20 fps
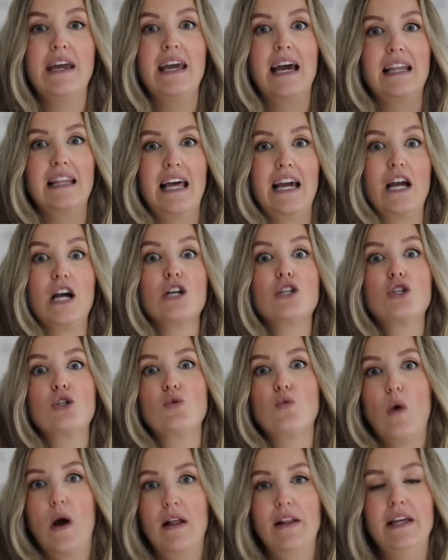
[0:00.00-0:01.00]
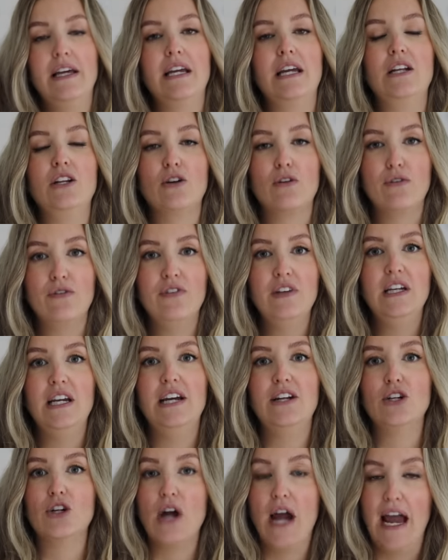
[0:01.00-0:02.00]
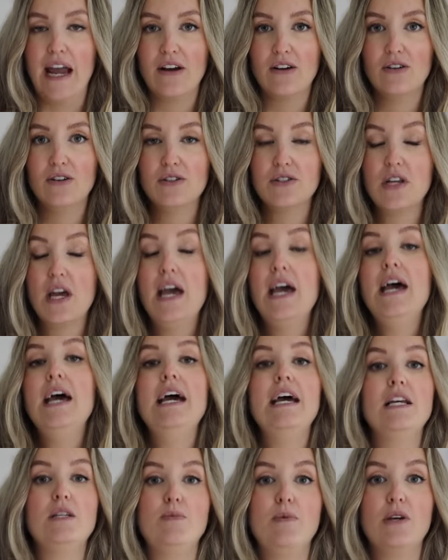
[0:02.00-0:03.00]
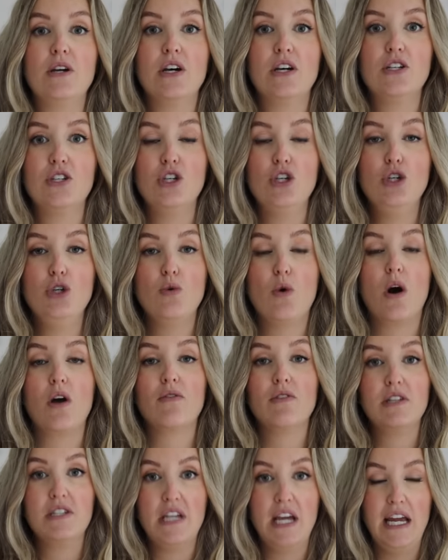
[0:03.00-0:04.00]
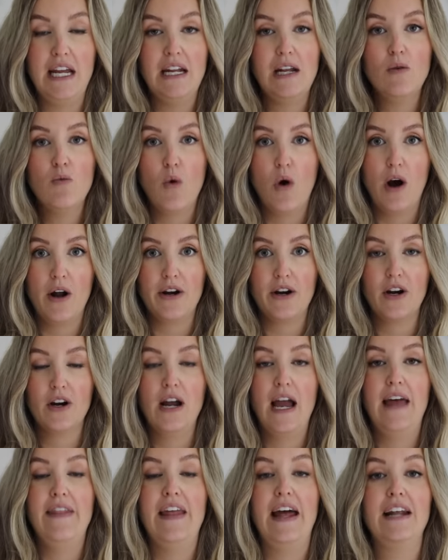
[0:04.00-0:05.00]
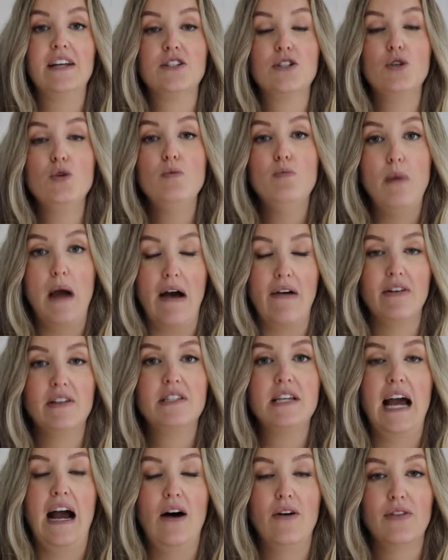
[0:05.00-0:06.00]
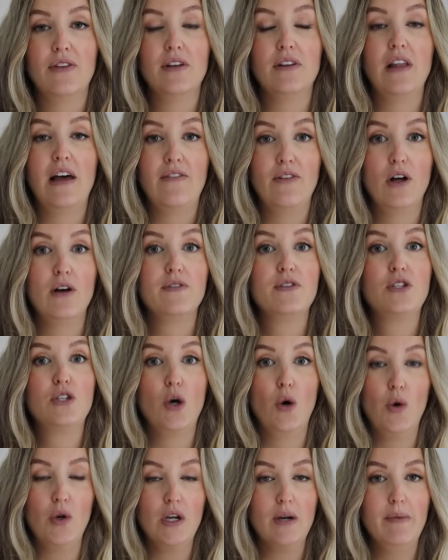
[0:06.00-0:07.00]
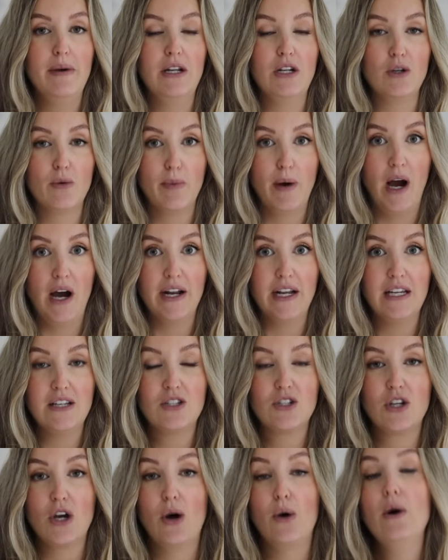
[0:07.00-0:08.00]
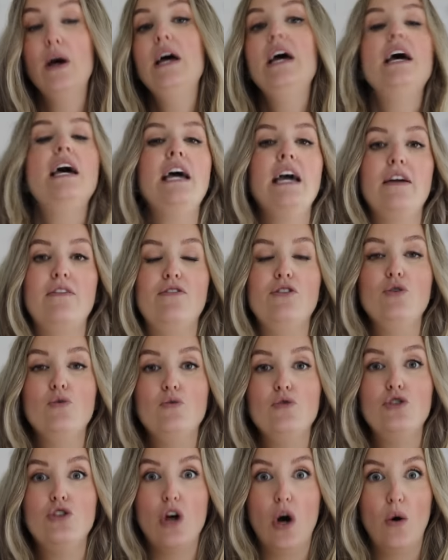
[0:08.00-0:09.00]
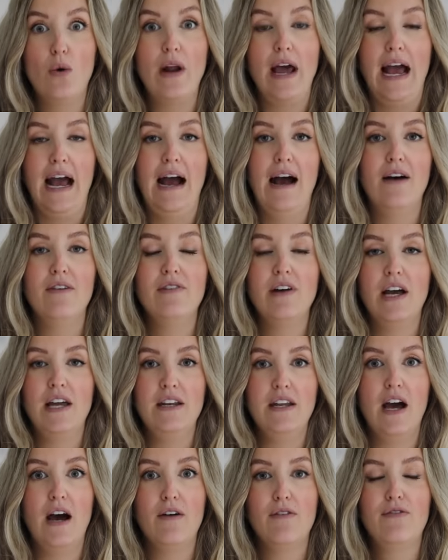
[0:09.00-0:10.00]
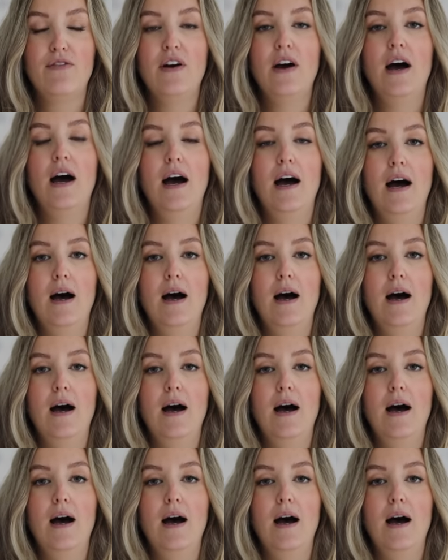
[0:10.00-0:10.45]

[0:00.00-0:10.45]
get like swelling in your feet and your ankles is because you are retaining water, and that is to balance out the level of sodium in your body. So if you don't have enough